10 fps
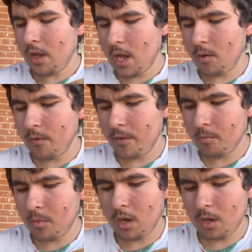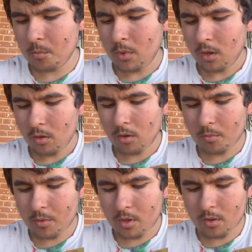I love you mom, hope
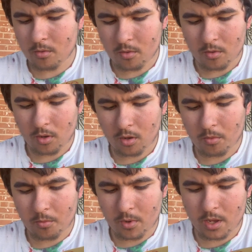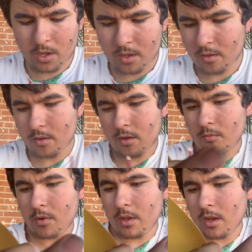you hope we
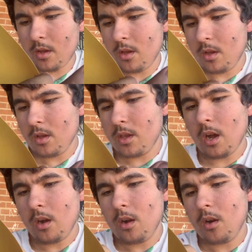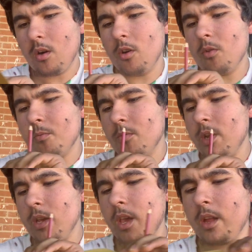yeah. Hope
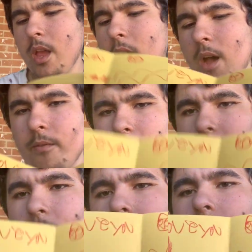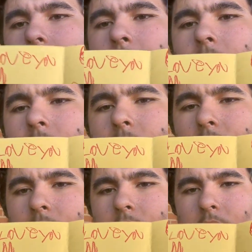we can have a good night.
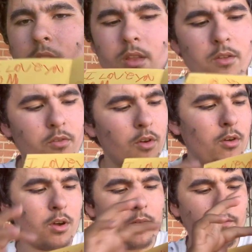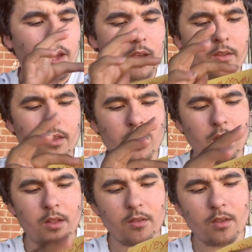Then draw a face
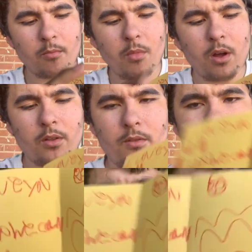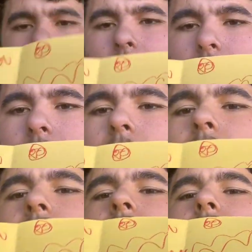and some lines.
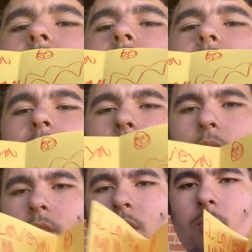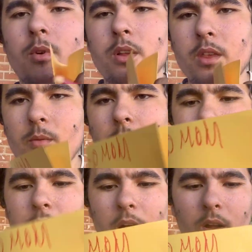And so after Tom Roy sing
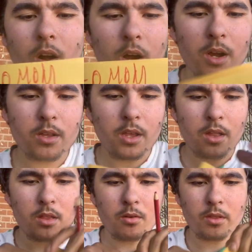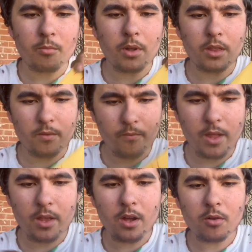about that card and Tom sing about this
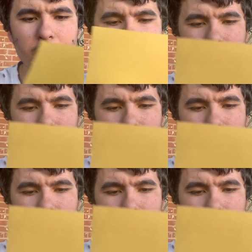video.